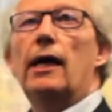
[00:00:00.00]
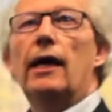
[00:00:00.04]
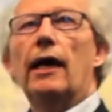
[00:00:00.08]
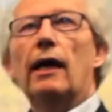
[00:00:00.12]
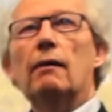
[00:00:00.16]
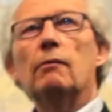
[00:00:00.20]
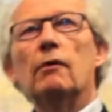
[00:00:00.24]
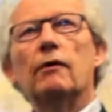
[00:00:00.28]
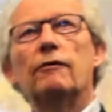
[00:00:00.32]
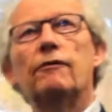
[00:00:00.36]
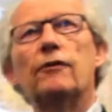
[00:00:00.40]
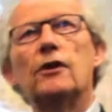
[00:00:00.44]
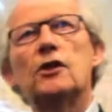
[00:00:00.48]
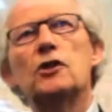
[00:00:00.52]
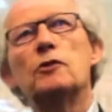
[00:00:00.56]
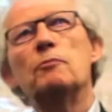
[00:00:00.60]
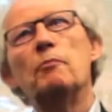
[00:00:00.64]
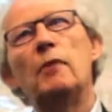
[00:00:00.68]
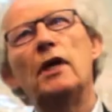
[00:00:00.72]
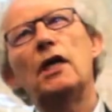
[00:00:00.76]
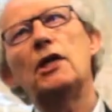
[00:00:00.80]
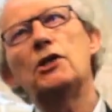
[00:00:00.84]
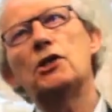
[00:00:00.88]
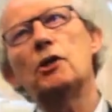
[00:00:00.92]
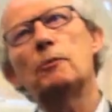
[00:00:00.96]
And my first
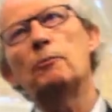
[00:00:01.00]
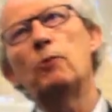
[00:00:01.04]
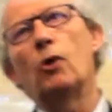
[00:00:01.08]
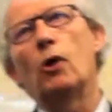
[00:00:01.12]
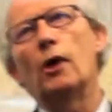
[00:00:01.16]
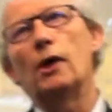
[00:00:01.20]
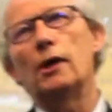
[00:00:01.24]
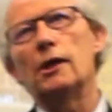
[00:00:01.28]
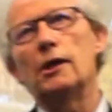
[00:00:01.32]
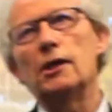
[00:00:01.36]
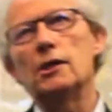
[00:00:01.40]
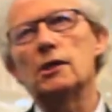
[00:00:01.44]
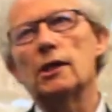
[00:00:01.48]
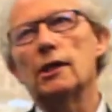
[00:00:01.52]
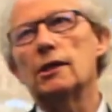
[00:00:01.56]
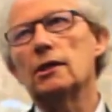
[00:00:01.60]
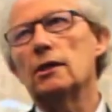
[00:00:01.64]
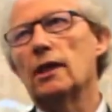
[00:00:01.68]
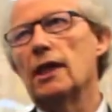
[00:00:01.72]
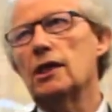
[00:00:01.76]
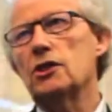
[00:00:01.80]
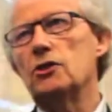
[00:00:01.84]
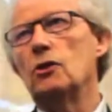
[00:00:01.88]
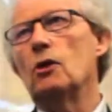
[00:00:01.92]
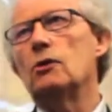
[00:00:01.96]
major point is,
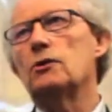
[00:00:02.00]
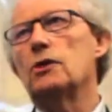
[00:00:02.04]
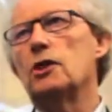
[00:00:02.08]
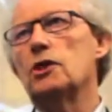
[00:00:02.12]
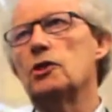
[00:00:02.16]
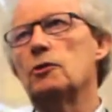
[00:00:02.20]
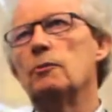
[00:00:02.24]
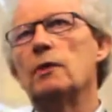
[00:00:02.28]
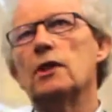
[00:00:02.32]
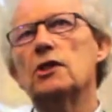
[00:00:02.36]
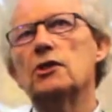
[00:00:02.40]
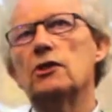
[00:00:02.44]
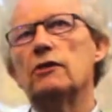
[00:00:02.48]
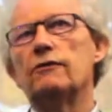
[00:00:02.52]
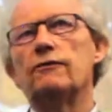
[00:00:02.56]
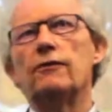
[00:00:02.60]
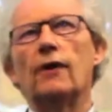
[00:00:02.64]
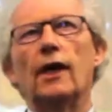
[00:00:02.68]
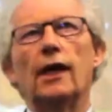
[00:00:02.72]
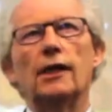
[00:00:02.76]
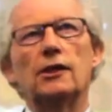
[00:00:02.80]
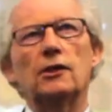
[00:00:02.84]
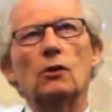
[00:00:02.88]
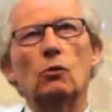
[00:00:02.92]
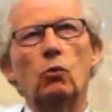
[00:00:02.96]
let's not dismiss the
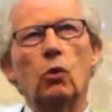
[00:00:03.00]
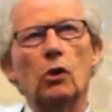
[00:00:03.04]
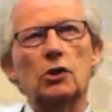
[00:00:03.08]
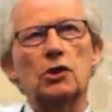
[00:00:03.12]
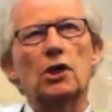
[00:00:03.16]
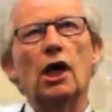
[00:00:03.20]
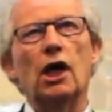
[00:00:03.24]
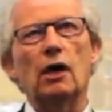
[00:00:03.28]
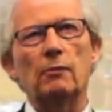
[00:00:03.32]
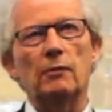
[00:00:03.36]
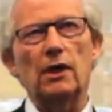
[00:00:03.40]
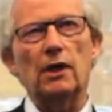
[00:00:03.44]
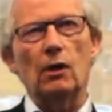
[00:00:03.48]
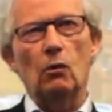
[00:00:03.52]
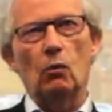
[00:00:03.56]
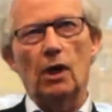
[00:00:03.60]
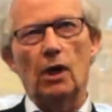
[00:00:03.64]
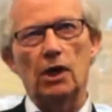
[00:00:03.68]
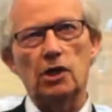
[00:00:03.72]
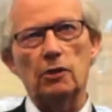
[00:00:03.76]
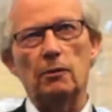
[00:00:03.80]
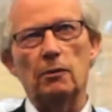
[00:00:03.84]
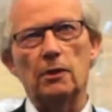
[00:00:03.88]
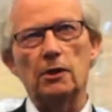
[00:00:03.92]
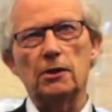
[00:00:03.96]
fact that what's happening at
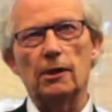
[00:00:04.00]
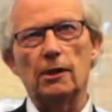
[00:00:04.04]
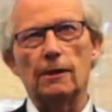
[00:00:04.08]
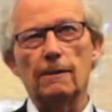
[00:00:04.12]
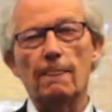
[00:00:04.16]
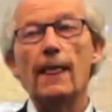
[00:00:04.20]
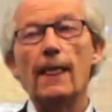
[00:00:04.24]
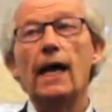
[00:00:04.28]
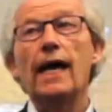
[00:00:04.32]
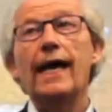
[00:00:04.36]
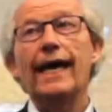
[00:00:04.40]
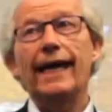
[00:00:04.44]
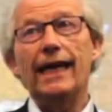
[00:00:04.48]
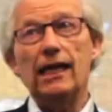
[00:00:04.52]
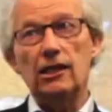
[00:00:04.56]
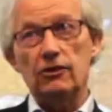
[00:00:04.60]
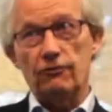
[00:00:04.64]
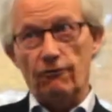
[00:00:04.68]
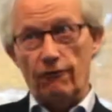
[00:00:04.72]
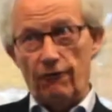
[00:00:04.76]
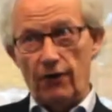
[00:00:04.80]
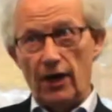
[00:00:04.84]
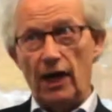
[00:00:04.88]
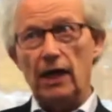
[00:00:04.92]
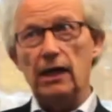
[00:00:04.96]
Westminster is
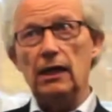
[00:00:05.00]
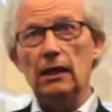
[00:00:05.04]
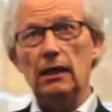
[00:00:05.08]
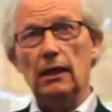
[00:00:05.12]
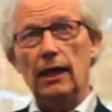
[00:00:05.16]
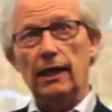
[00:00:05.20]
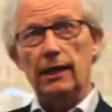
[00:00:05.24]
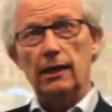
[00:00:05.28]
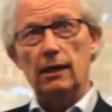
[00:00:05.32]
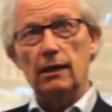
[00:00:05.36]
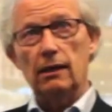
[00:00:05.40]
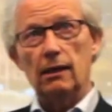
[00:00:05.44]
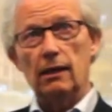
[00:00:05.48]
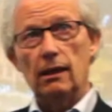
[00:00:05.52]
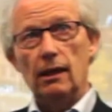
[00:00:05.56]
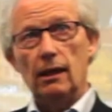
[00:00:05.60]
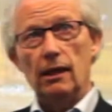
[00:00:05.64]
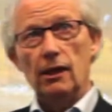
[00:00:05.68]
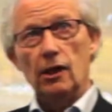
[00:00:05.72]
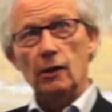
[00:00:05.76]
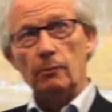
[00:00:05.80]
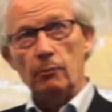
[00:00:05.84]
very like the